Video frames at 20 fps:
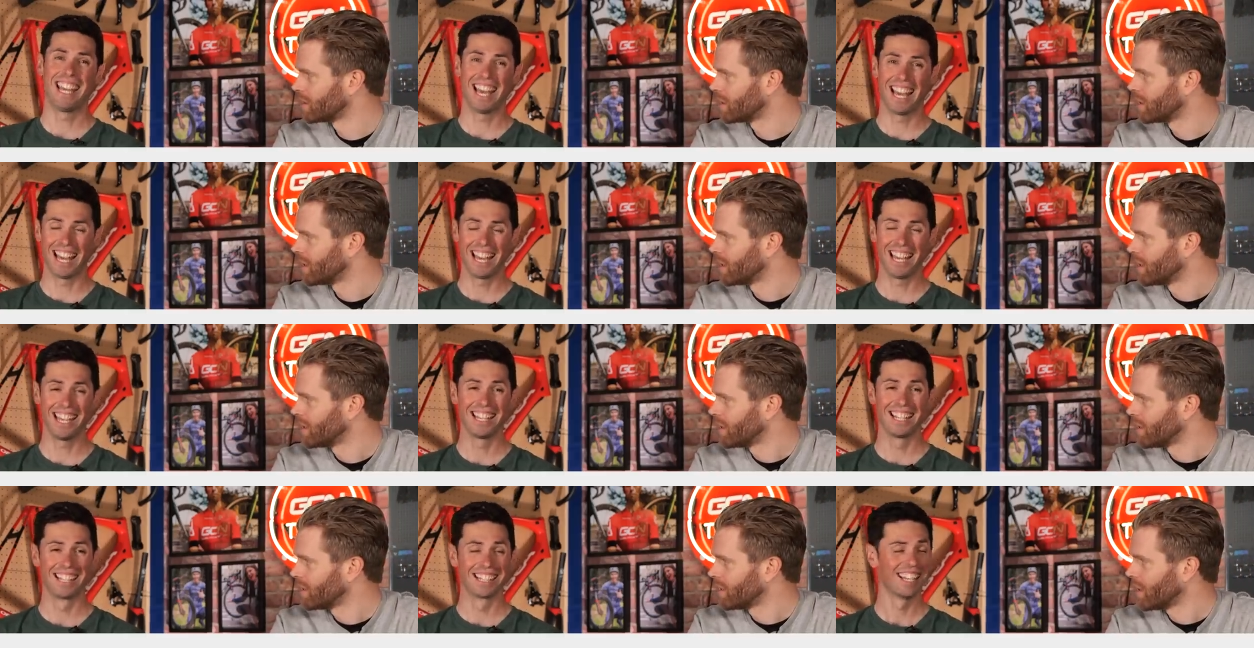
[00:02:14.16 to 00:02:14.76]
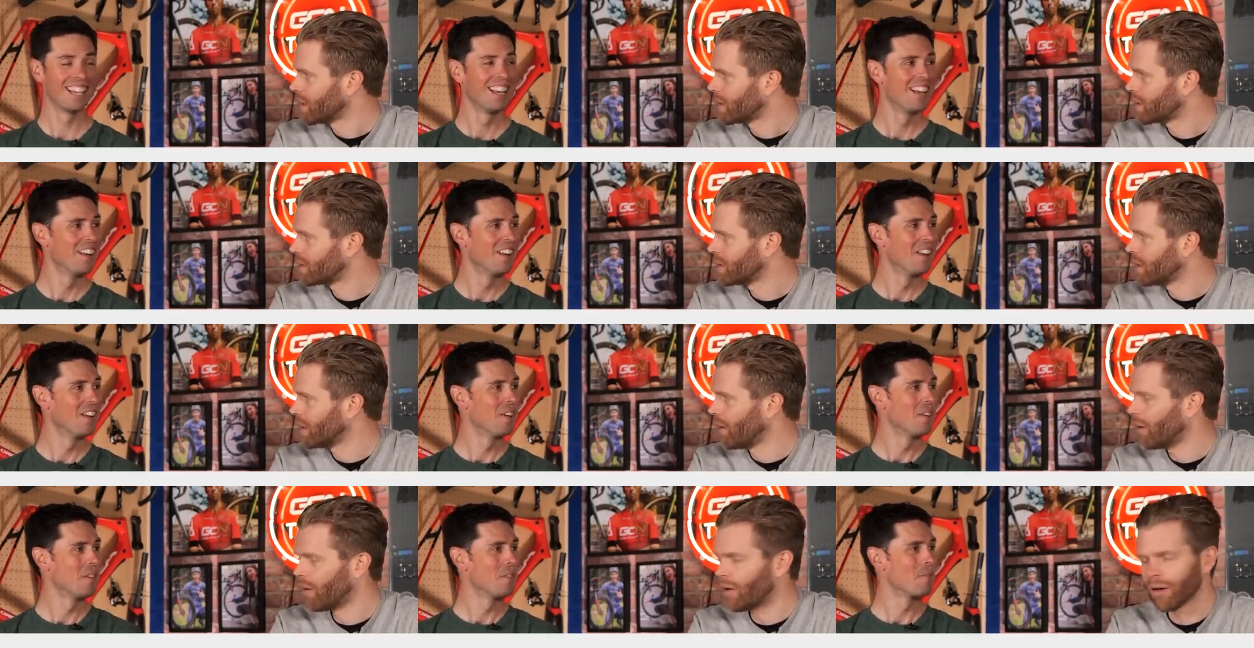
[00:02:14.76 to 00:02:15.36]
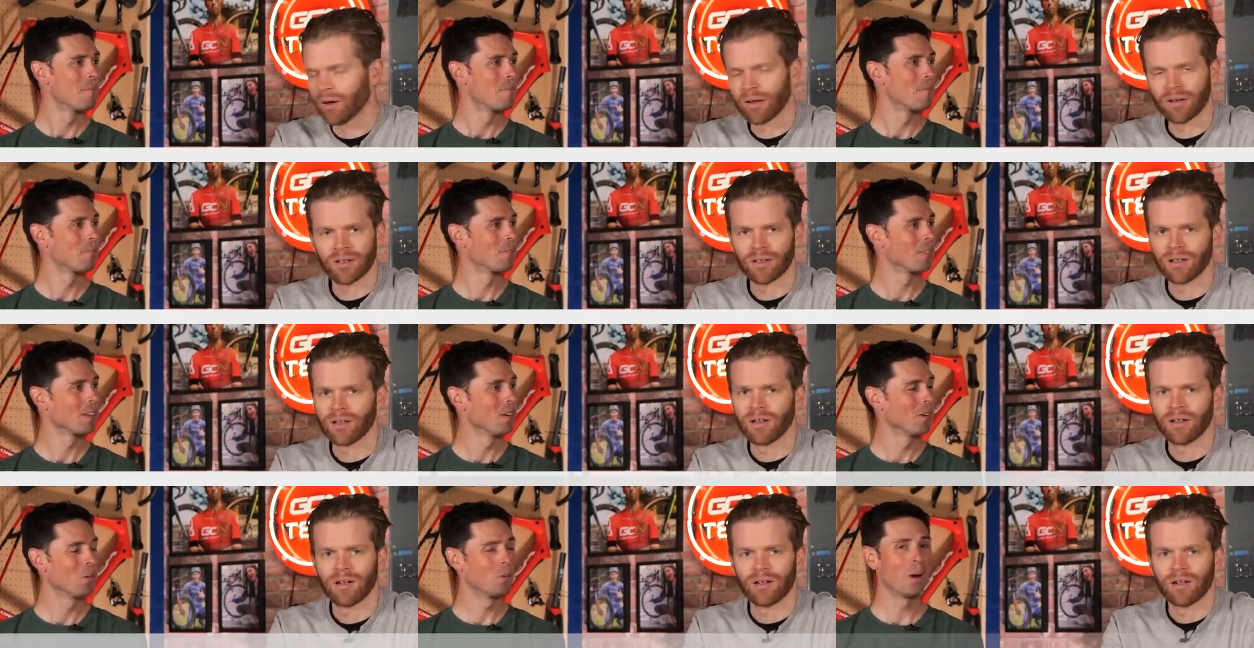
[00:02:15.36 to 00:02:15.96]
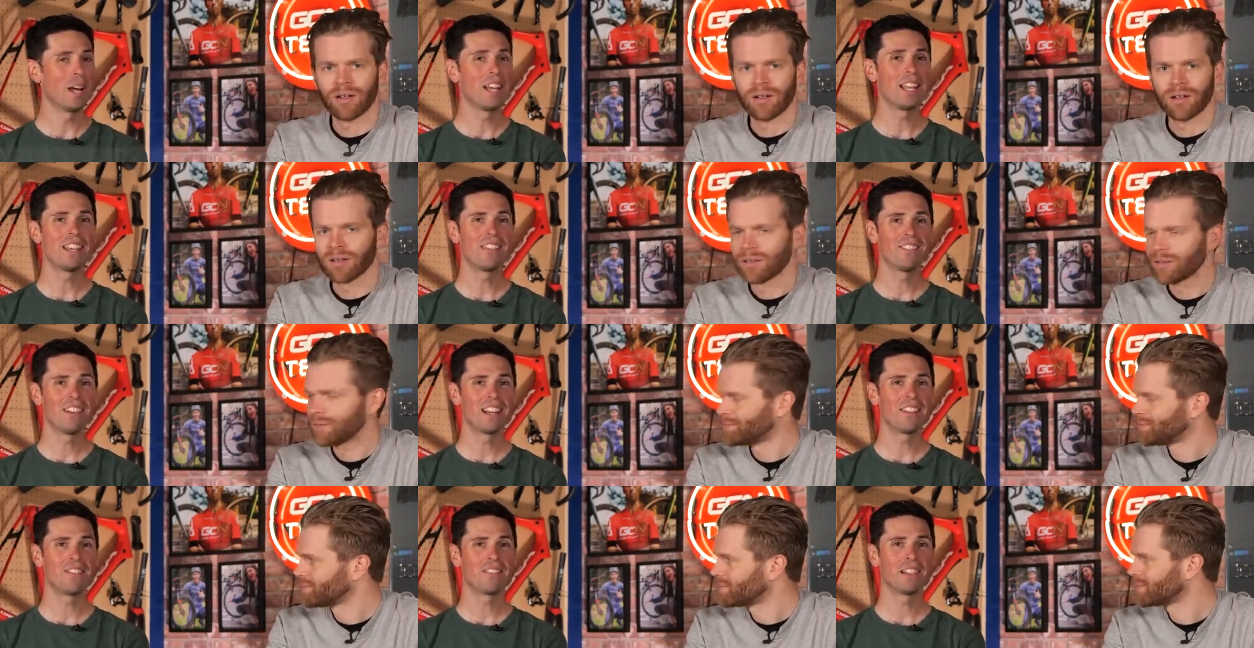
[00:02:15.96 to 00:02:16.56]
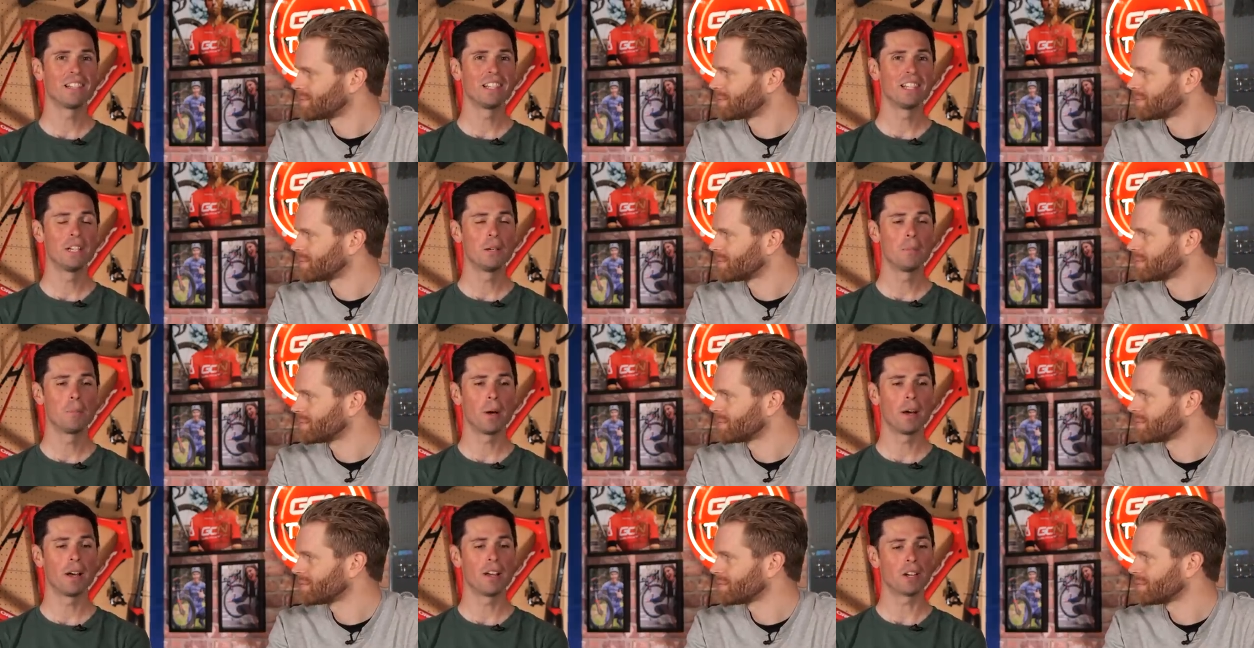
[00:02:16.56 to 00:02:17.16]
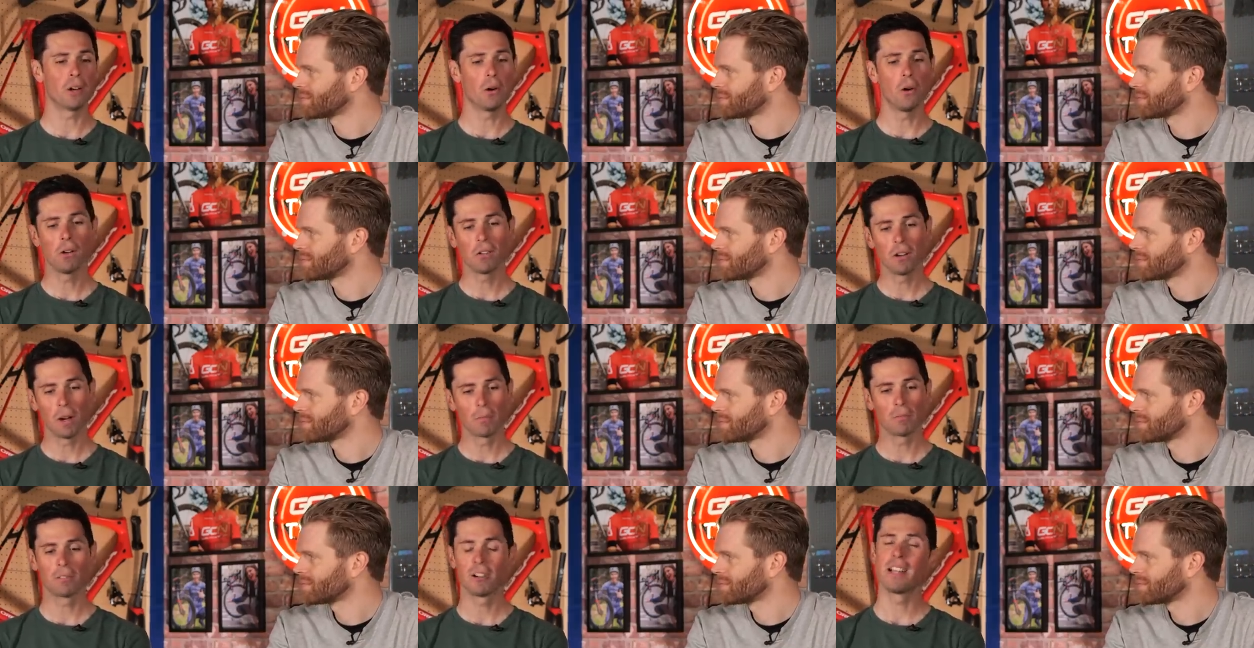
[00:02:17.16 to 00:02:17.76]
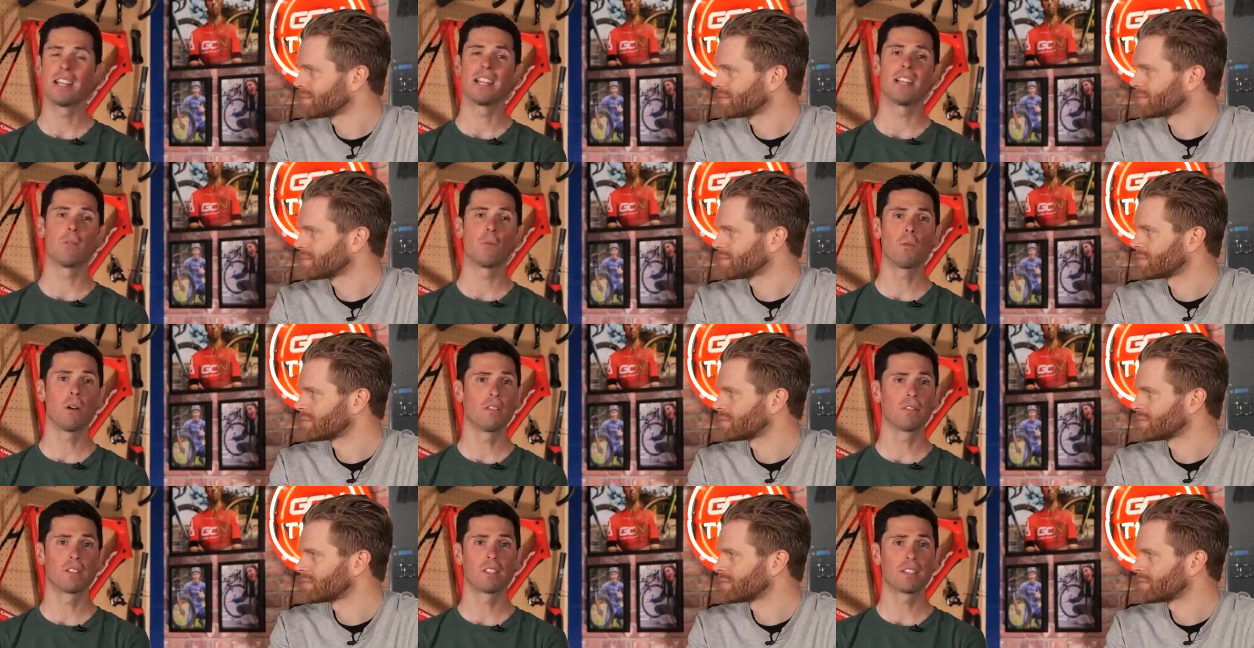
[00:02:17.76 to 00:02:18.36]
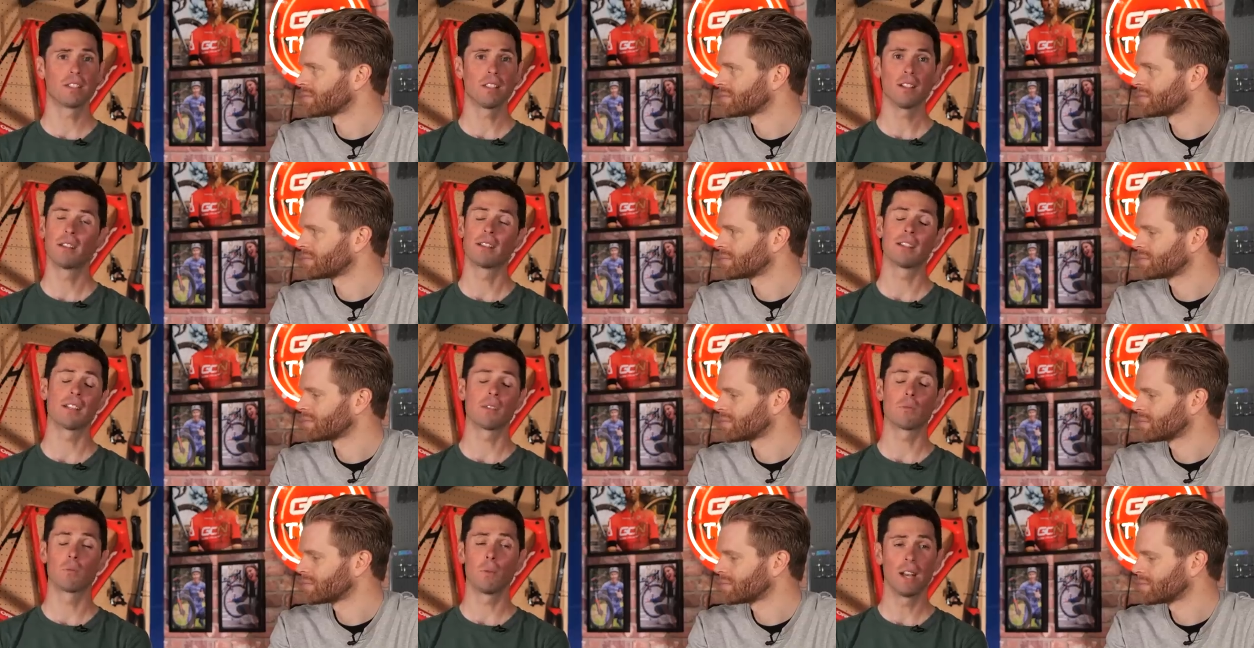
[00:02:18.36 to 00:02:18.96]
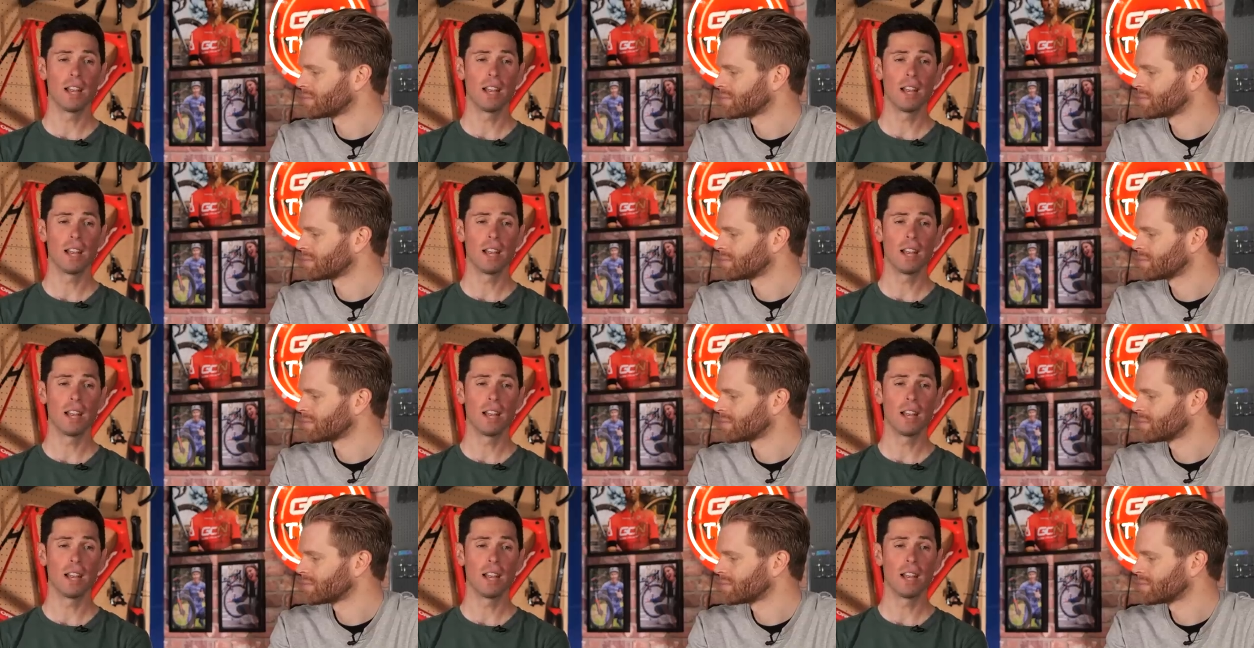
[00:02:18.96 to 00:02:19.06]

Speaker 1: yeah, it is. Oh. When are you ready for a new bike or upgrading it? Well, for starters, it's